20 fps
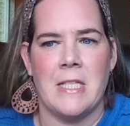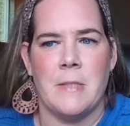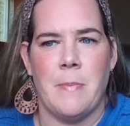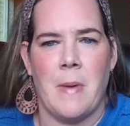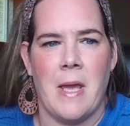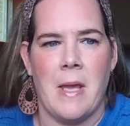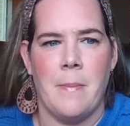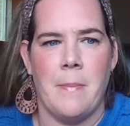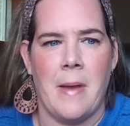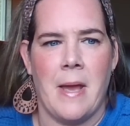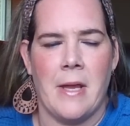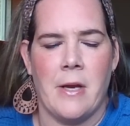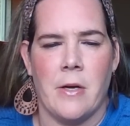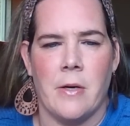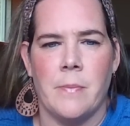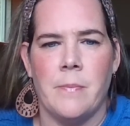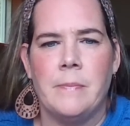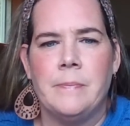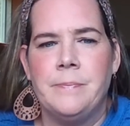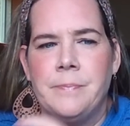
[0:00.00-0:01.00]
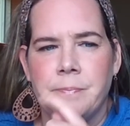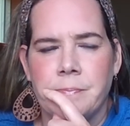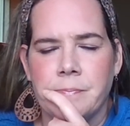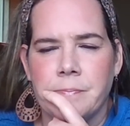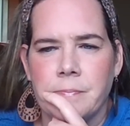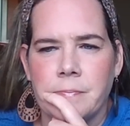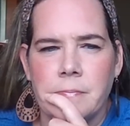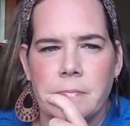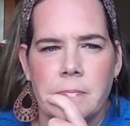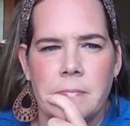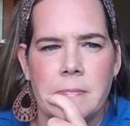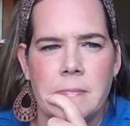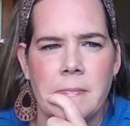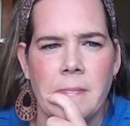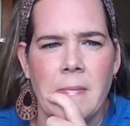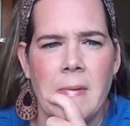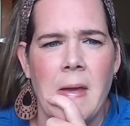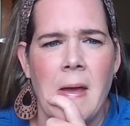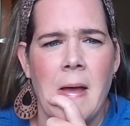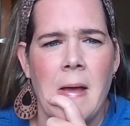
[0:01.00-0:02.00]
by a buyer.
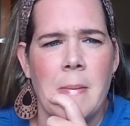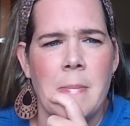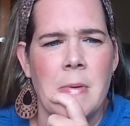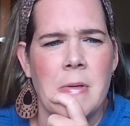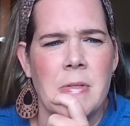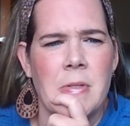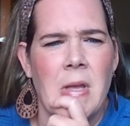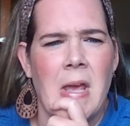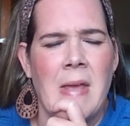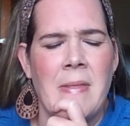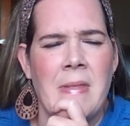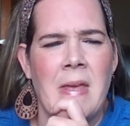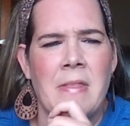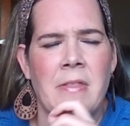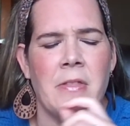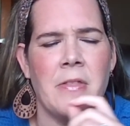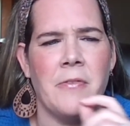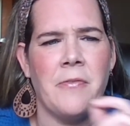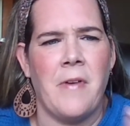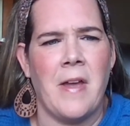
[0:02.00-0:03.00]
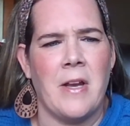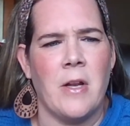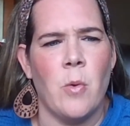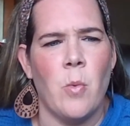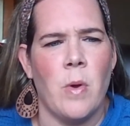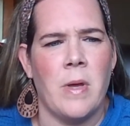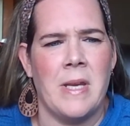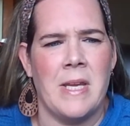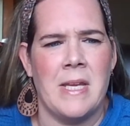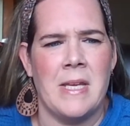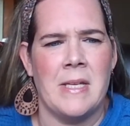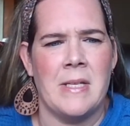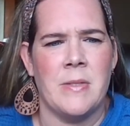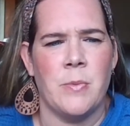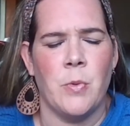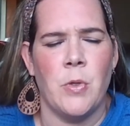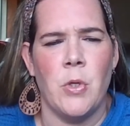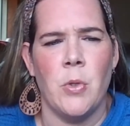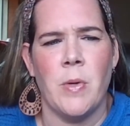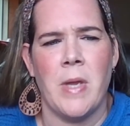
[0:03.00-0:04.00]
And then the final one is
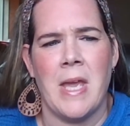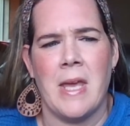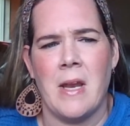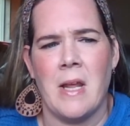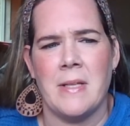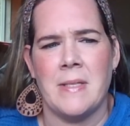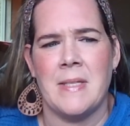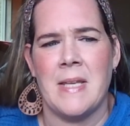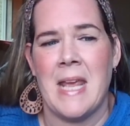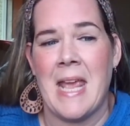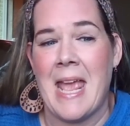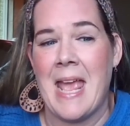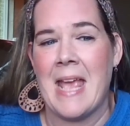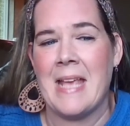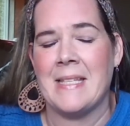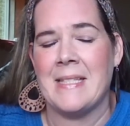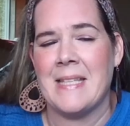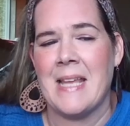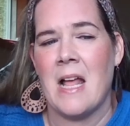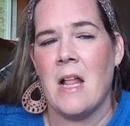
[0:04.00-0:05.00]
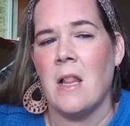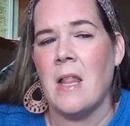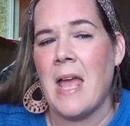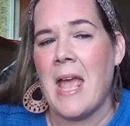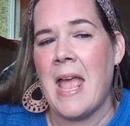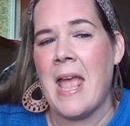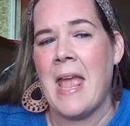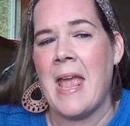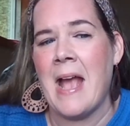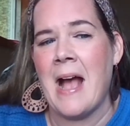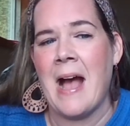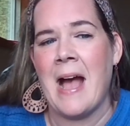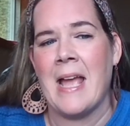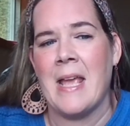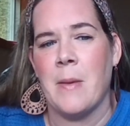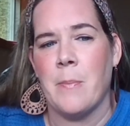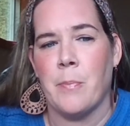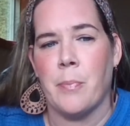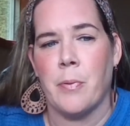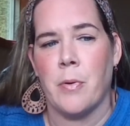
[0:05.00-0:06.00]
you cannot sell
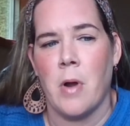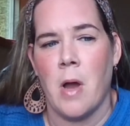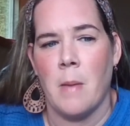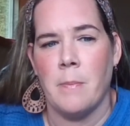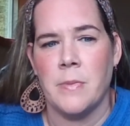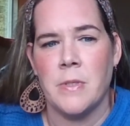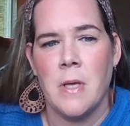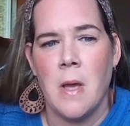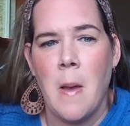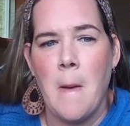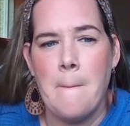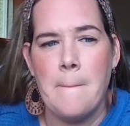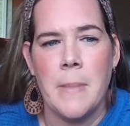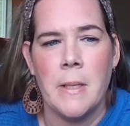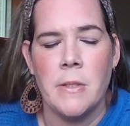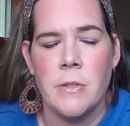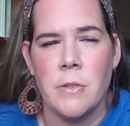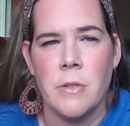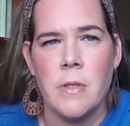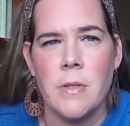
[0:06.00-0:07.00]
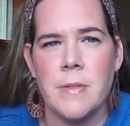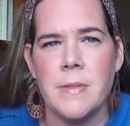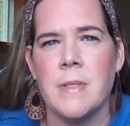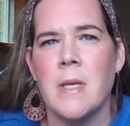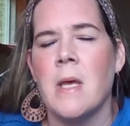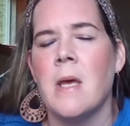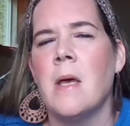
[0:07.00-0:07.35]
AI prompt bundles,